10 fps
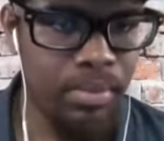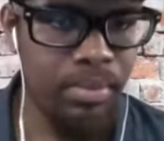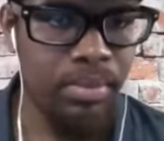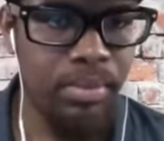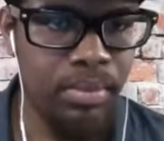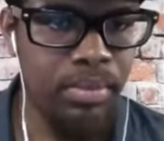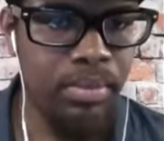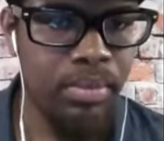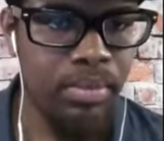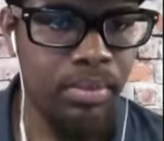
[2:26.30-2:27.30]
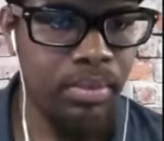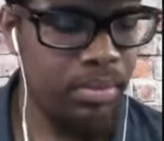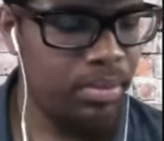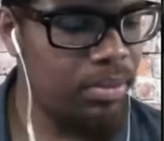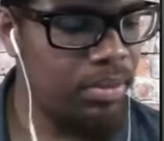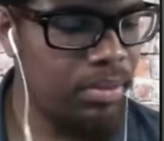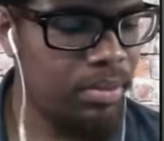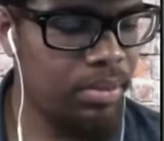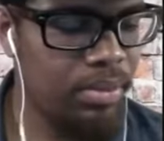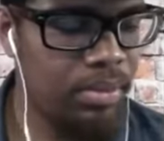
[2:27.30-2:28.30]

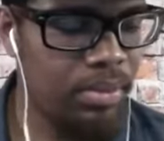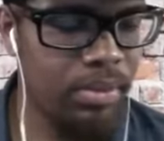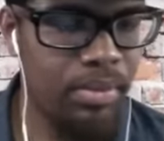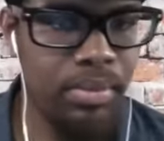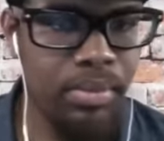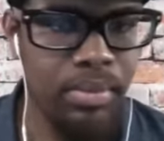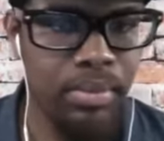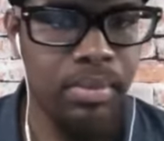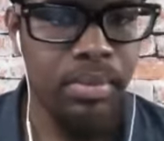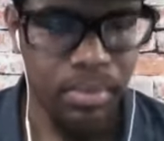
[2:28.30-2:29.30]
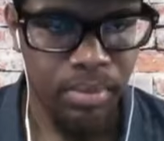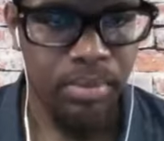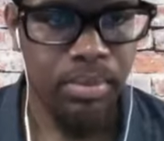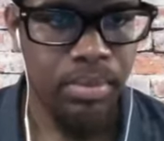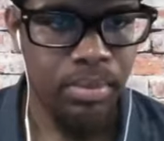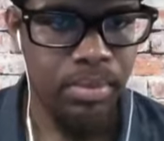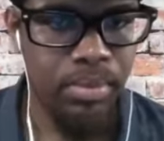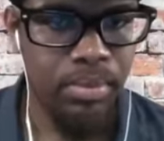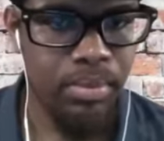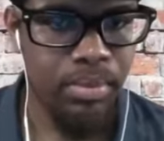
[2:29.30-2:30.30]

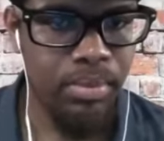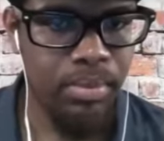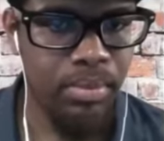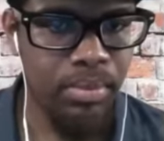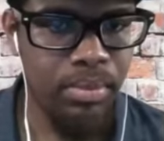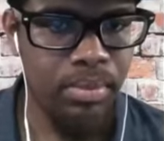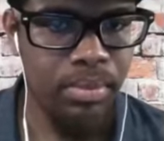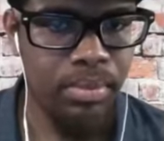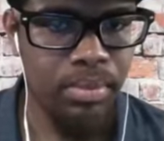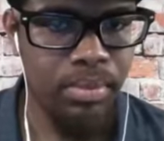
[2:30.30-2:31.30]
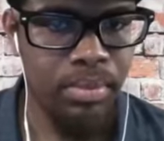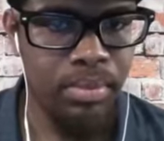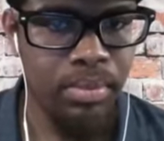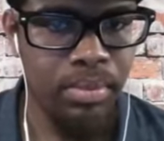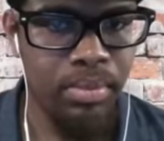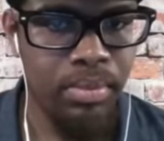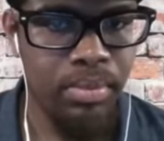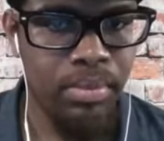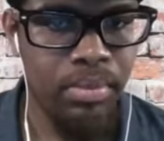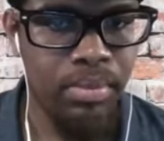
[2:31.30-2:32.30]

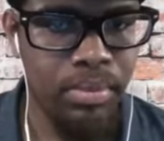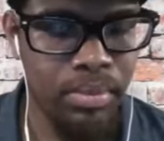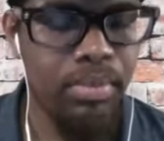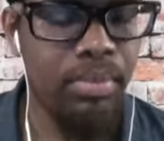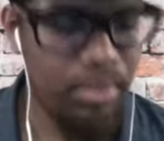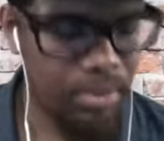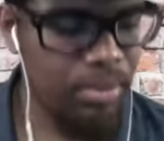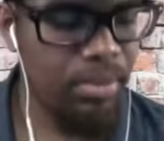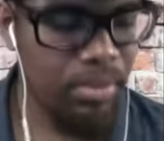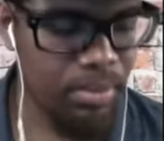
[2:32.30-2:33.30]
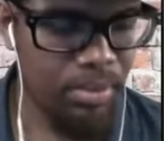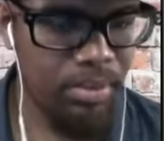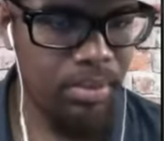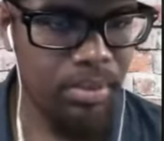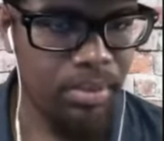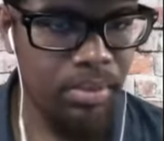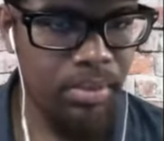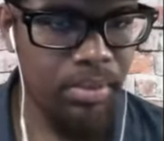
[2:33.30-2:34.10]
(not speaking)